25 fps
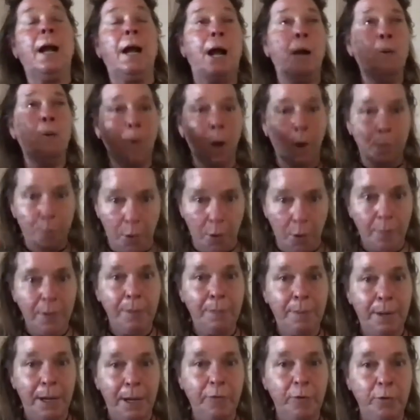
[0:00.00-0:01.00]
i want
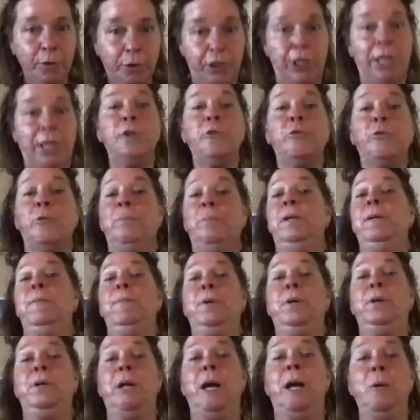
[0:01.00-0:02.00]
permanent behavioral change for
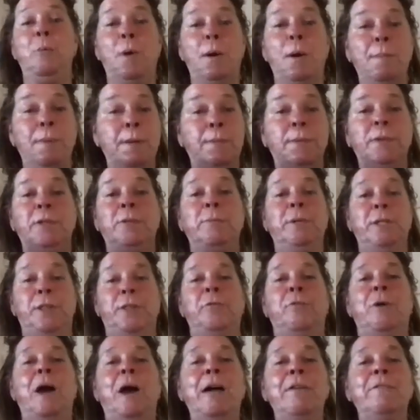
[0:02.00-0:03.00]
people i want people to be
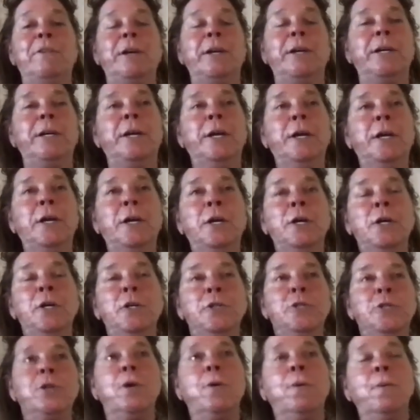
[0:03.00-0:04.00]
thriving mm-hmm.
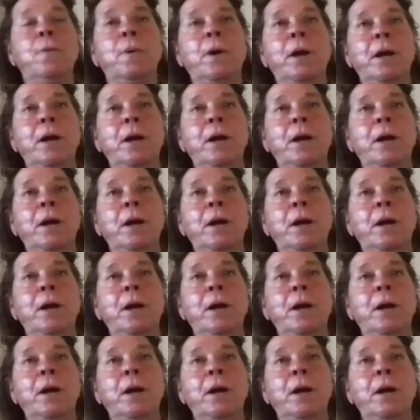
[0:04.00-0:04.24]
so